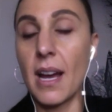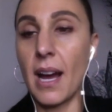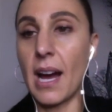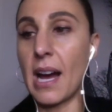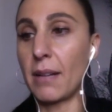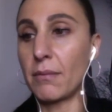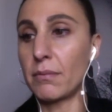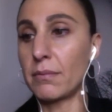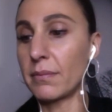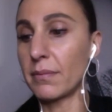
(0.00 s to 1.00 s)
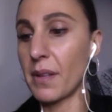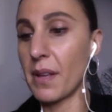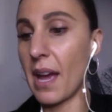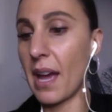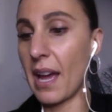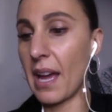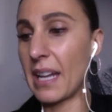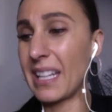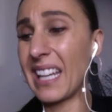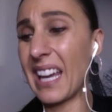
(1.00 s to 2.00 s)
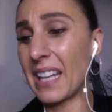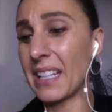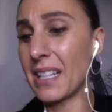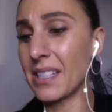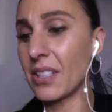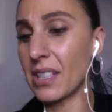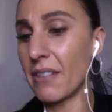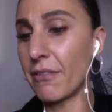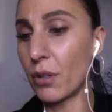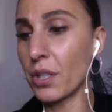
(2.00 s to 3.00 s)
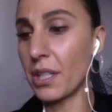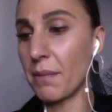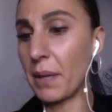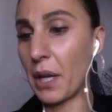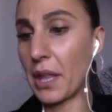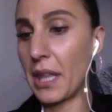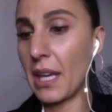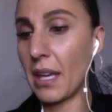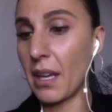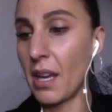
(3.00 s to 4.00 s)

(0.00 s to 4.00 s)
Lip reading: And it's just unfortunate, but I think